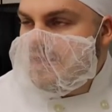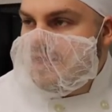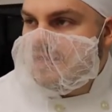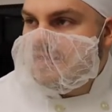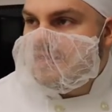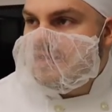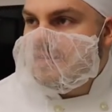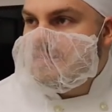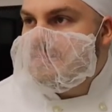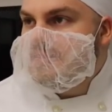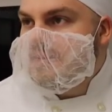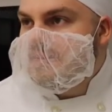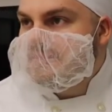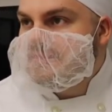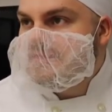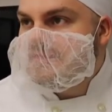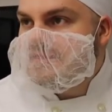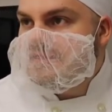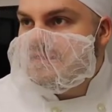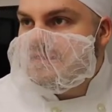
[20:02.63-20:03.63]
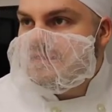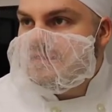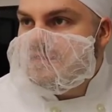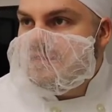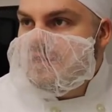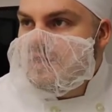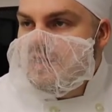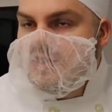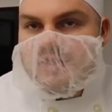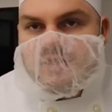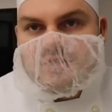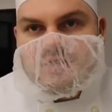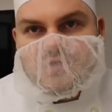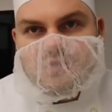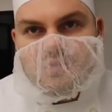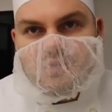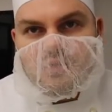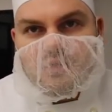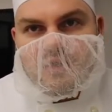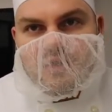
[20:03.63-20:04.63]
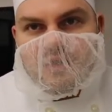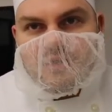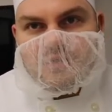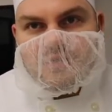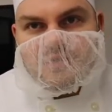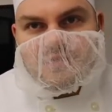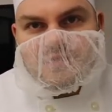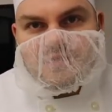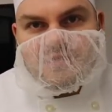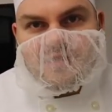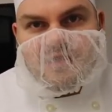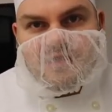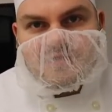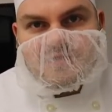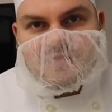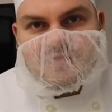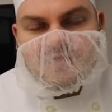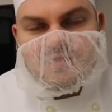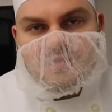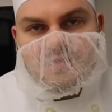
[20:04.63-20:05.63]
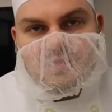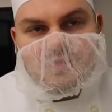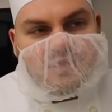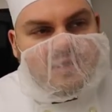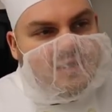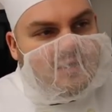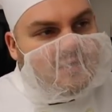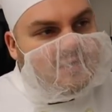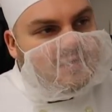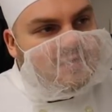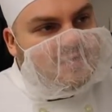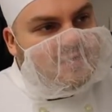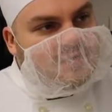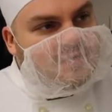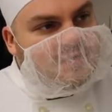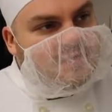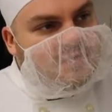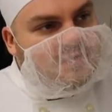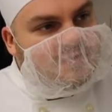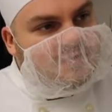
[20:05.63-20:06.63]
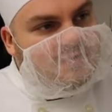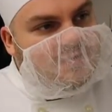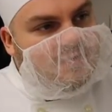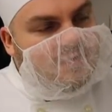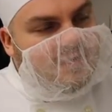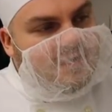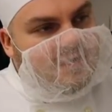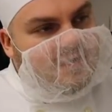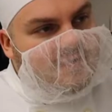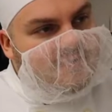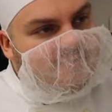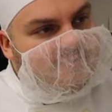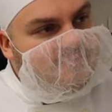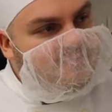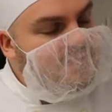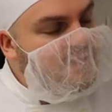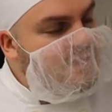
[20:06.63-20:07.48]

and then I bumped it two more hours, tacked on two more hours till 2 a.m.